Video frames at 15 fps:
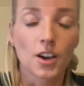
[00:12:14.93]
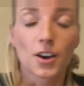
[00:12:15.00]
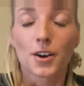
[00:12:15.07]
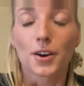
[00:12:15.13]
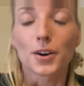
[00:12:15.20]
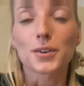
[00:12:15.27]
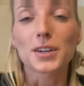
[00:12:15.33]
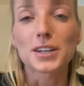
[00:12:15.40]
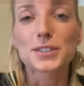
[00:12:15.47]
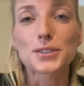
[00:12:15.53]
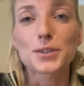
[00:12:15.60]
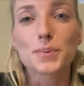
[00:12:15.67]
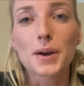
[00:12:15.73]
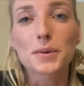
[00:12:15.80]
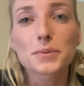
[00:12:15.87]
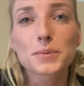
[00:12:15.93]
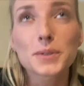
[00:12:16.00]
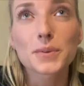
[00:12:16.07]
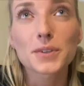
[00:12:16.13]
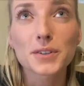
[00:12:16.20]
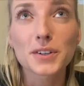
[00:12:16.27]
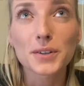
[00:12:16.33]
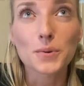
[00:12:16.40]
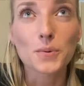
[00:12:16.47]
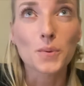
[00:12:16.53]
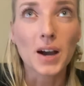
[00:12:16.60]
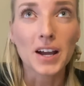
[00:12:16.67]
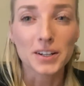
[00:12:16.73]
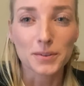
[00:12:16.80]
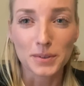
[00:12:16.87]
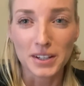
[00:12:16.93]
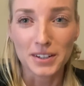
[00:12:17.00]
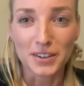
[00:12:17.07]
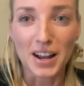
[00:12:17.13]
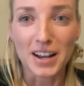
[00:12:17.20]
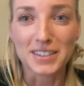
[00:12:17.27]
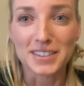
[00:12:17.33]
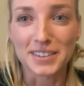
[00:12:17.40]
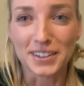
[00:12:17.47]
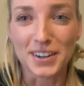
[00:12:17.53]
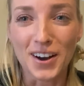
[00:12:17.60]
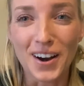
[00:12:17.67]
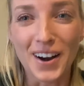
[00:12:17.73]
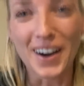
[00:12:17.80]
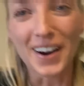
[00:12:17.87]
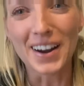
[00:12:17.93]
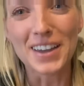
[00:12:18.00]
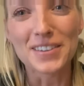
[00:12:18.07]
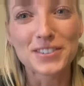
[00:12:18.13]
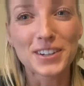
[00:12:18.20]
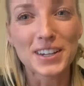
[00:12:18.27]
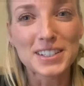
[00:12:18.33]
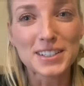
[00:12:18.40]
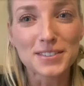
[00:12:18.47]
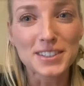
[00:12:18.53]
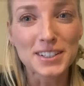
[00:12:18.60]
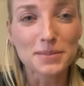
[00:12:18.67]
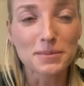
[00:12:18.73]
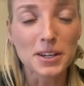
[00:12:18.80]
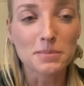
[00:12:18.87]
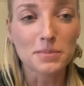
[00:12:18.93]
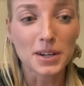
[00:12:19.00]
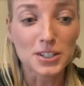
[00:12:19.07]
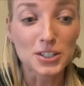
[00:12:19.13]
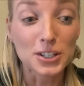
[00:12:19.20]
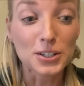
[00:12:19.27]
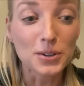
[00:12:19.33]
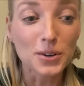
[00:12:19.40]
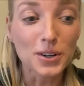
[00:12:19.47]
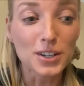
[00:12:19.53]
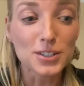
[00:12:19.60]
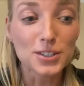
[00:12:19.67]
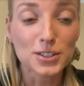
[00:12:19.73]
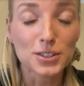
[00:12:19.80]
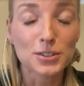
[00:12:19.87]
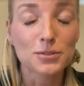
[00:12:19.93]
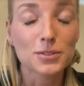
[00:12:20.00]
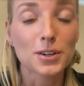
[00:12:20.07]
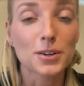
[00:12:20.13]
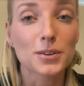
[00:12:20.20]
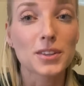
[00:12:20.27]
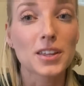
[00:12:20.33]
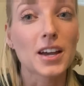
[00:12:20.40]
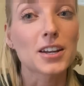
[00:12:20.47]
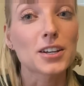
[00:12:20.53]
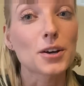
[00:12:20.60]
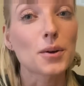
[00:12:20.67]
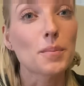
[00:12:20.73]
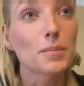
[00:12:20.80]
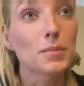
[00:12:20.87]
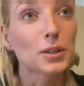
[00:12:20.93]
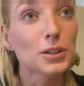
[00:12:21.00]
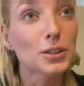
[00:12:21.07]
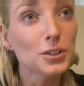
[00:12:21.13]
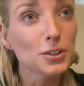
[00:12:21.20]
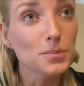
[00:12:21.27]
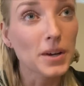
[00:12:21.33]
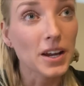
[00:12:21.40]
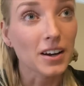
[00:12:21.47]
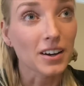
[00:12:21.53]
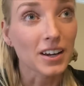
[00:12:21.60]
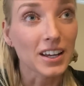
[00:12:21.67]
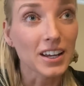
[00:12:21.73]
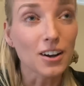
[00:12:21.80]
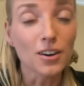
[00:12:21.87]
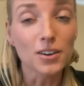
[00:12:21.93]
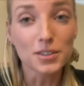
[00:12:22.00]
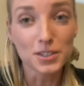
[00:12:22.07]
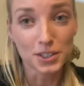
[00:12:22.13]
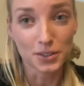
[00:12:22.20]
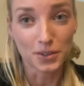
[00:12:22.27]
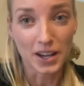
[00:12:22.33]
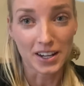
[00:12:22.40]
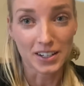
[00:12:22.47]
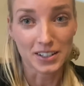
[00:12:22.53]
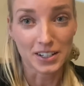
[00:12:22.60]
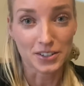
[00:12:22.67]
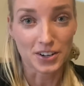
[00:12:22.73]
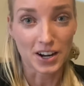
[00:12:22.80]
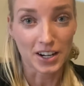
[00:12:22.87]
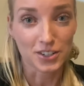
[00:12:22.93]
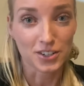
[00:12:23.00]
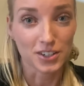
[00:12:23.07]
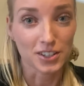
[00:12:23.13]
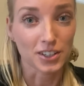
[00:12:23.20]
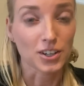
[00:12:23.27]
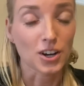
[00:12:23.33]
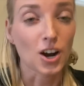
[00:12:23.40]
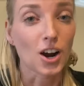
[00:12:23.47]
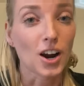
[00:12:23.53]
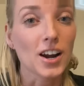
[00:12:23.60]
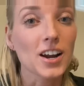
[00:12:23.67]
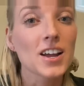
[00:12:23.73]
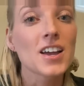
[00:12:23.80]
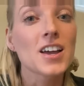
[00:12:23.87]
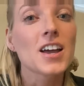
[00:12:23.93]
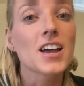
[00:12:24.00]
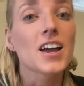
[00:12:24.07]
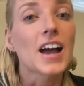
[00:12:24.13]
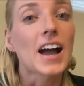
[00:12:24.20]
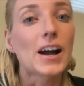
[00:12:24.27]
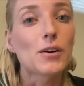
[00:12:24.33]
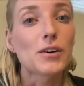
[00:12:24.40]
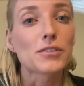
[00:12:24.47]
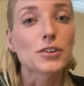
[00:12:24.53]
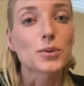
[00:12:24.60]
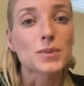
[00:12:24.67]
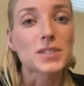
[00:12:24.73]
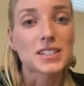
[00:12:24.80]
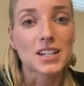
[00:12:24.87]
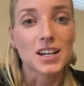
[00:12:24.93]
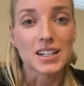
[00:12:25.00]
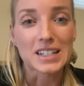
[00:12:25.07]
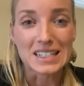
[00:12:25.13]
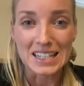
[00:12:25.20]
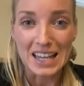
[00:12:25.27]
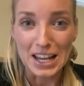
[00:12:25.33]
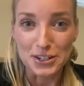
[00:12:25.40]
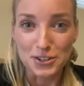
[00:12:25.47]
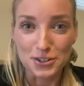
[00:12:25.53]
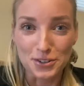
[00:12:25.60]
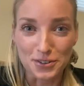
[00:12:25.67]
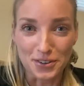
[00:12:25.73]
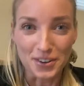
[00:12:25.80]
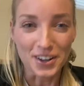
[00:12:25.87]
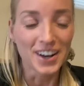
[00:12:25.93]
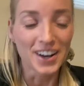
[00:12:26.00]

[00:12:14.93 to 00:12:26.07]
Okay, so you're probably wondering, why did we interact in the car? If you guys have seen my Budgie course, you know that Blueberry also had an interaction in the car. However, it was not intentional.